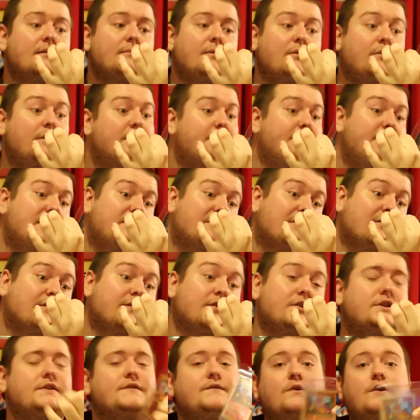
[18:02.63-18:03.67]
Would it be in a
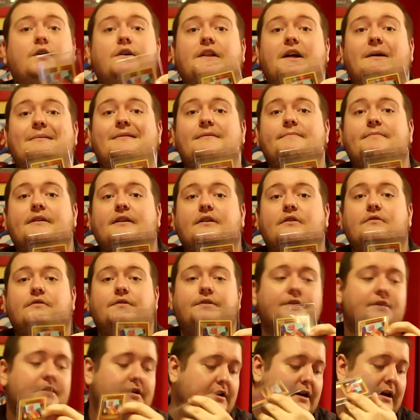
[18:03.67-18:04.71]
reverse foil? That might be cool to
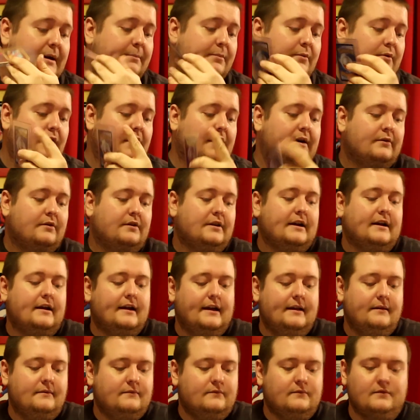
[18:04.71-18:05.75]
look up. All right, we'll look
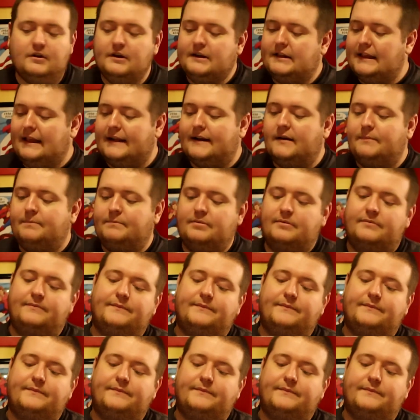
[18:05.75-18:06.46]
again. We'll look that up.